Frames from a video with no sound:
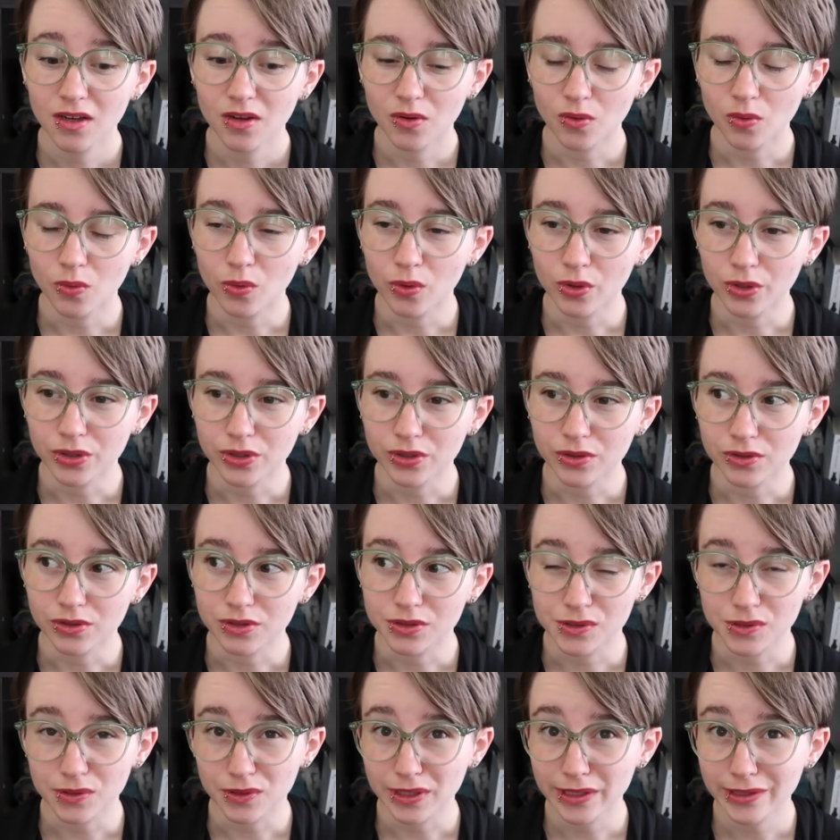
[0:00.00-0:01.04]
or your
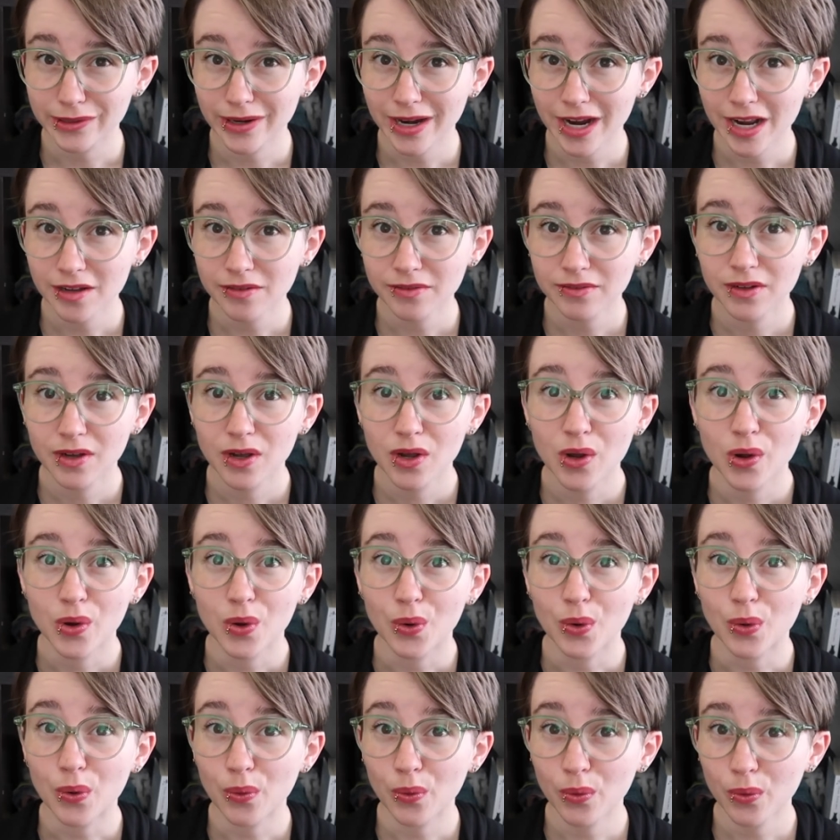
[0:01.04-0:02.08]
story graph?
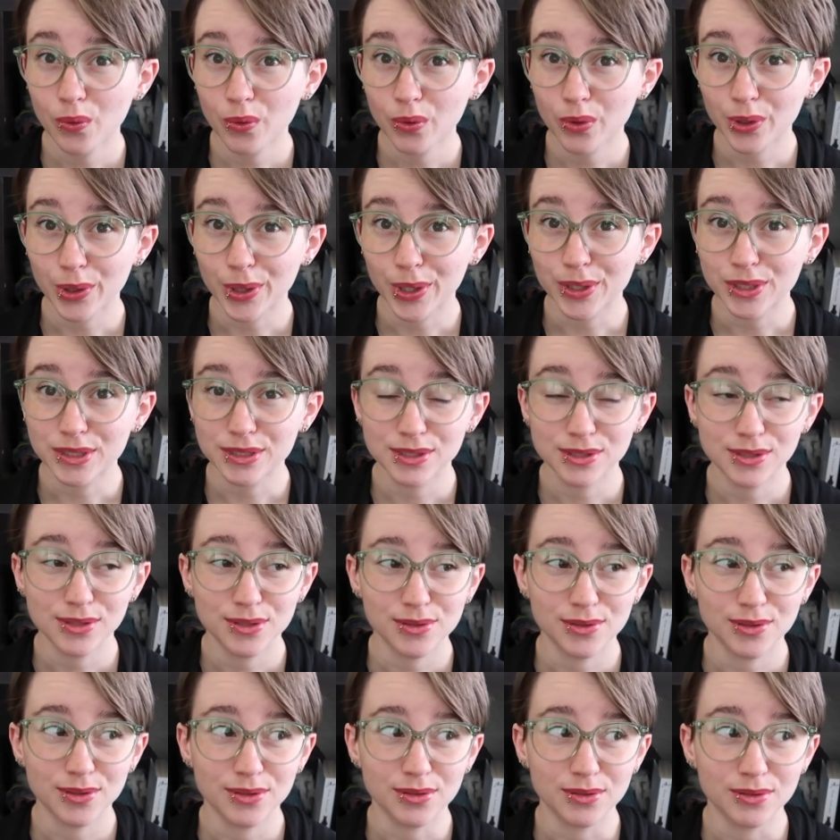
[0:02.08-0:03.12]
Or do
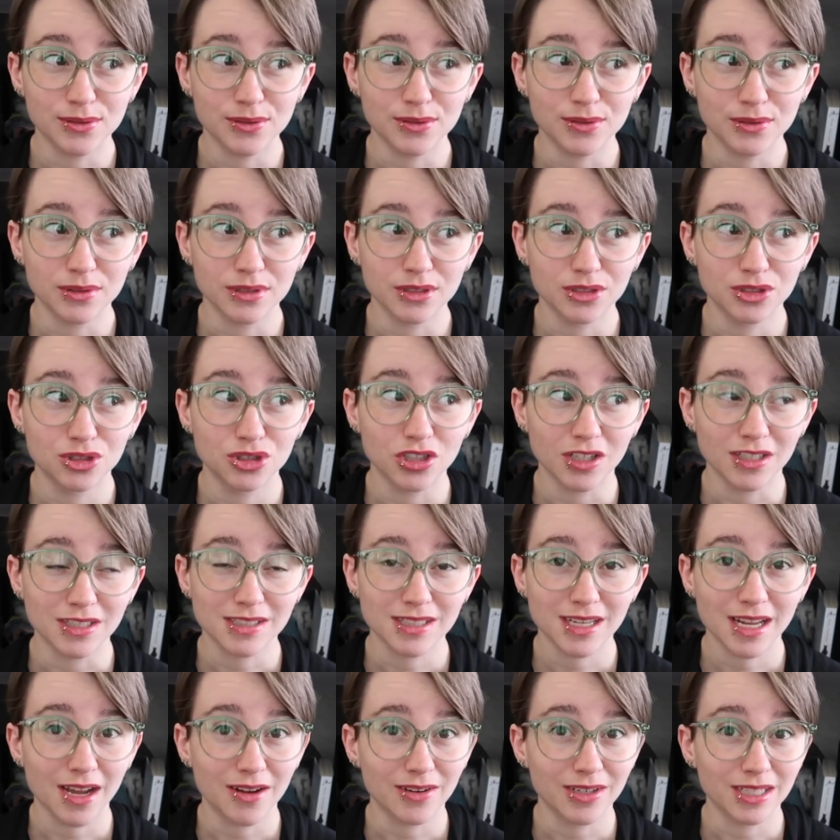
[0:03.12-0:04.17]
you just
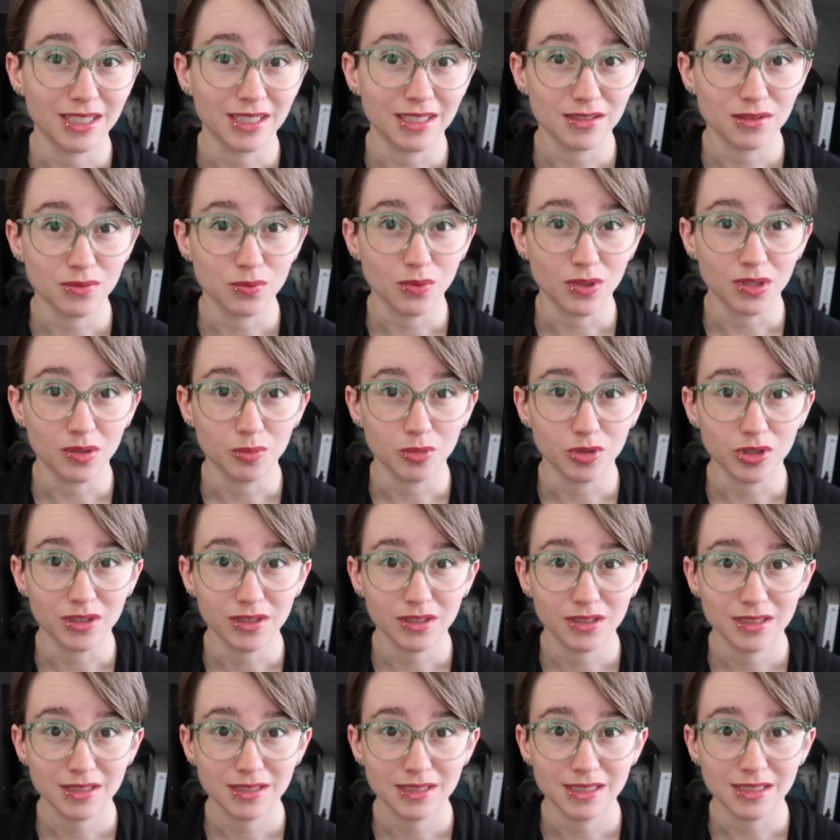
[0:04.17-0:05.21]
count it as one
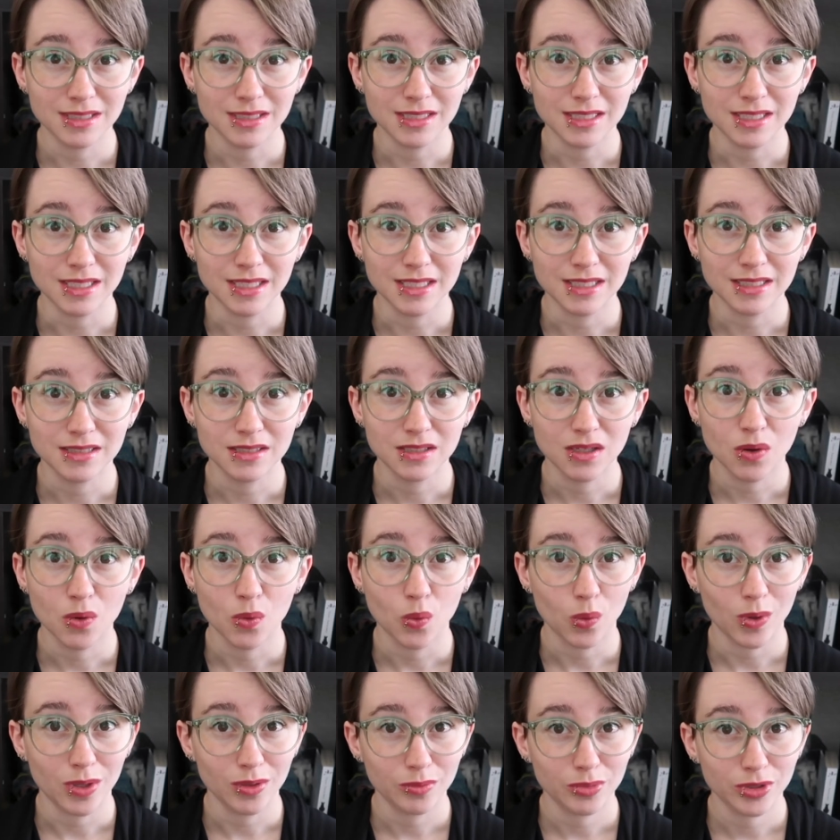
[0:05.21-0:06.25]
book, since it is
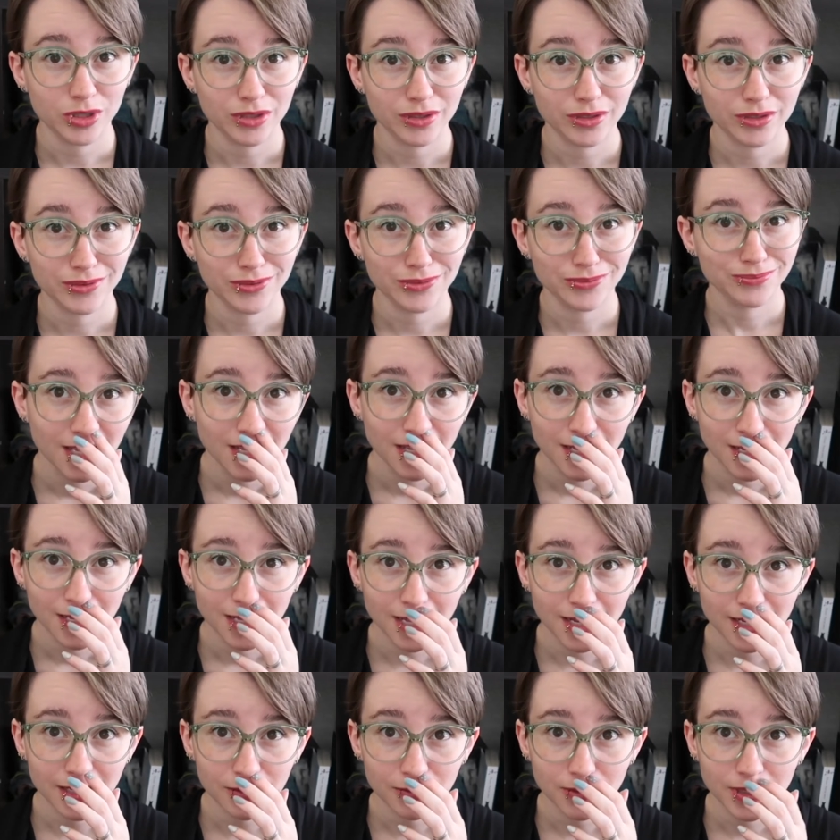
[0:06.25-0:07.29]
one book?
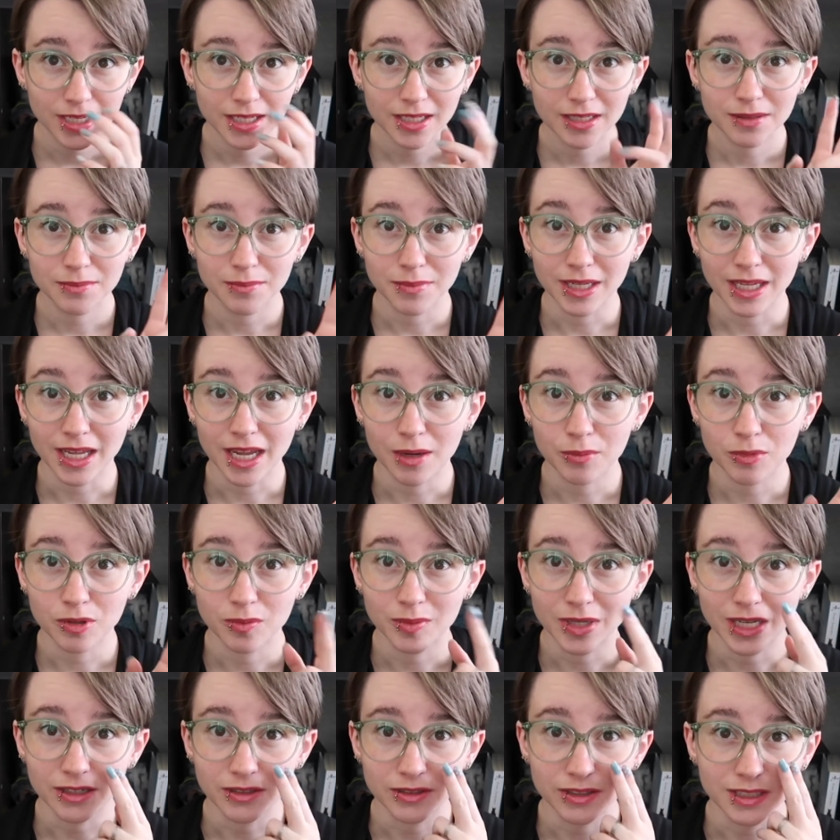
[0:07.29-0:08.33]
Anyway, my camera
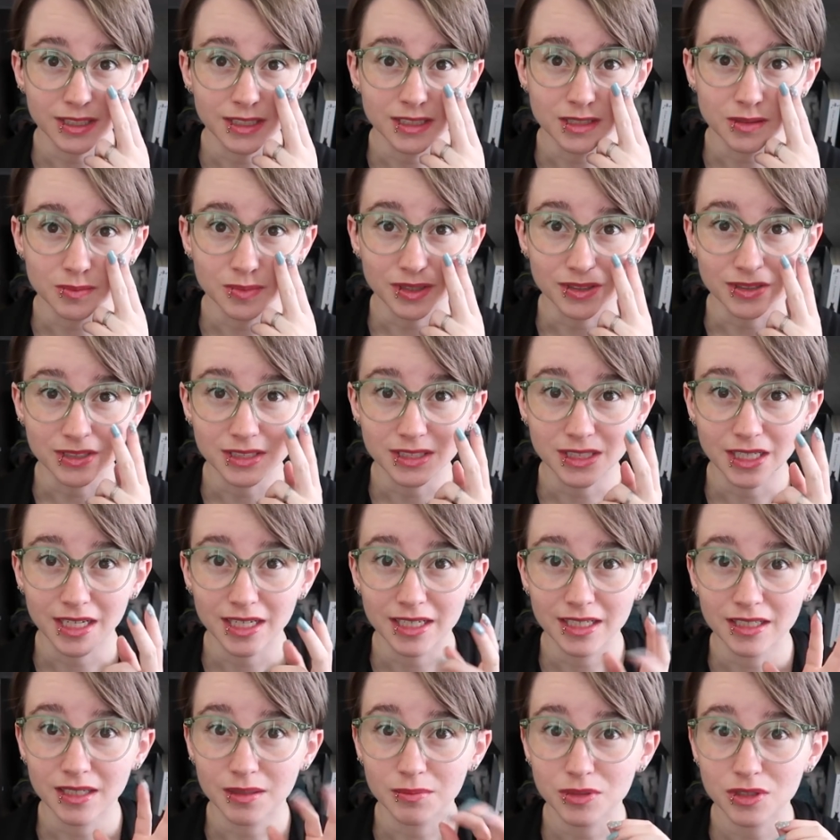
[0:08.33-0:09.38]
battery is about to die
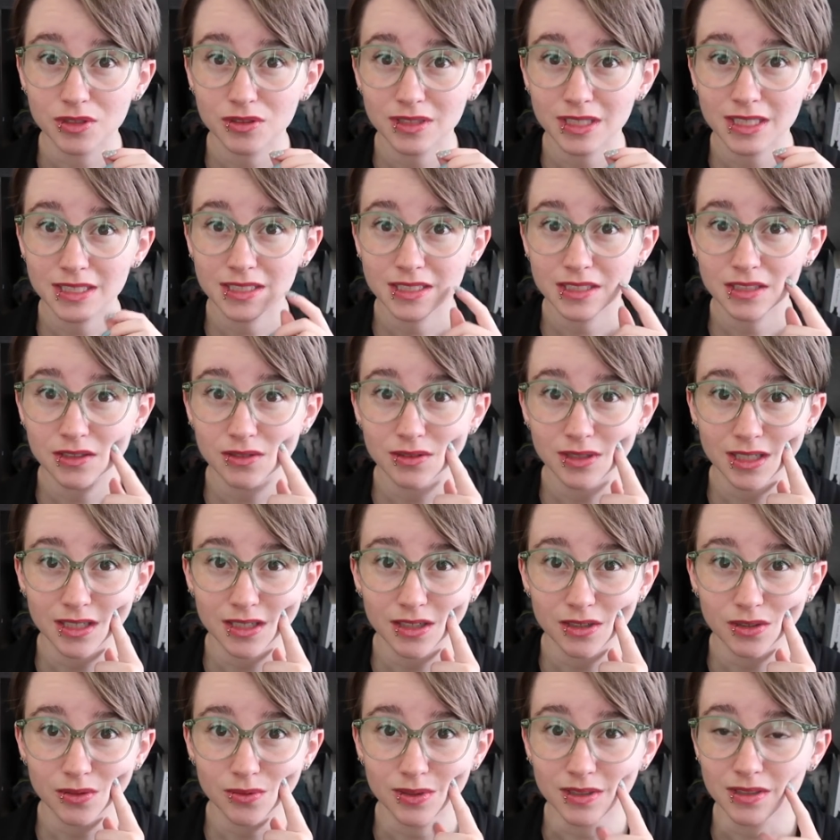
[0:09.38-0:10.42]
and I'm too lazy to go get a
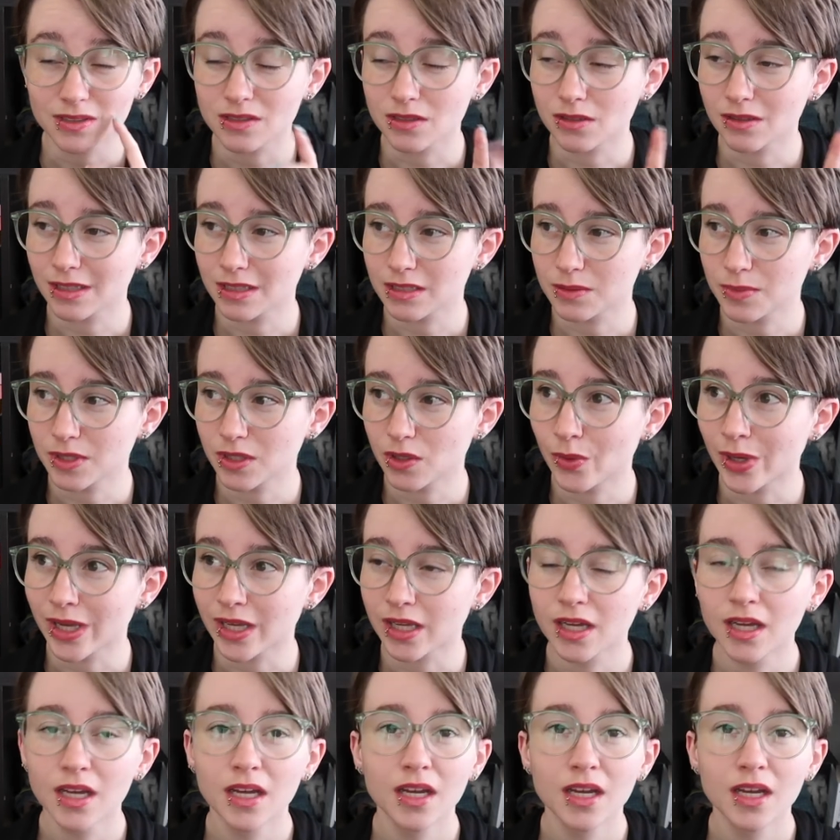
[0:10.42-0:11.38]
new one, so let's be quick.